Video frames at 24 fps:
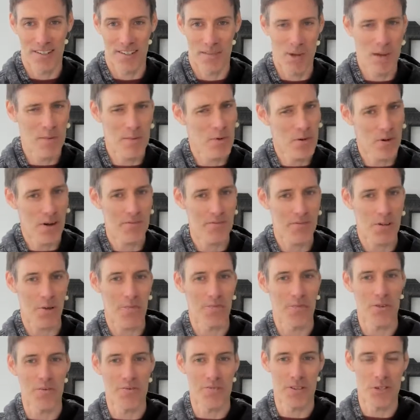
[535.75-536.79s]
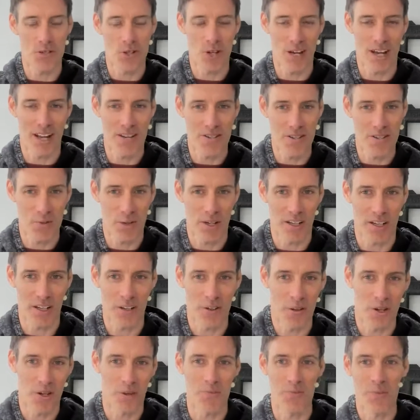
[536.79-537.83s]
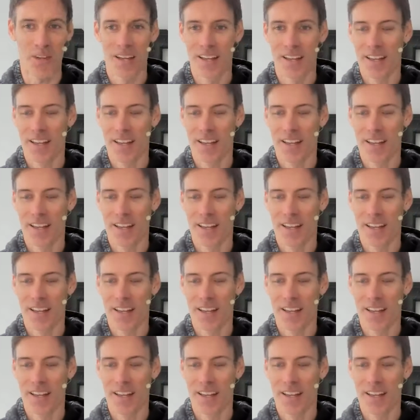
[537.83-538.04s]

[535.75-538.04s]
Maybe you have signed up for the challenge as well. I don't know.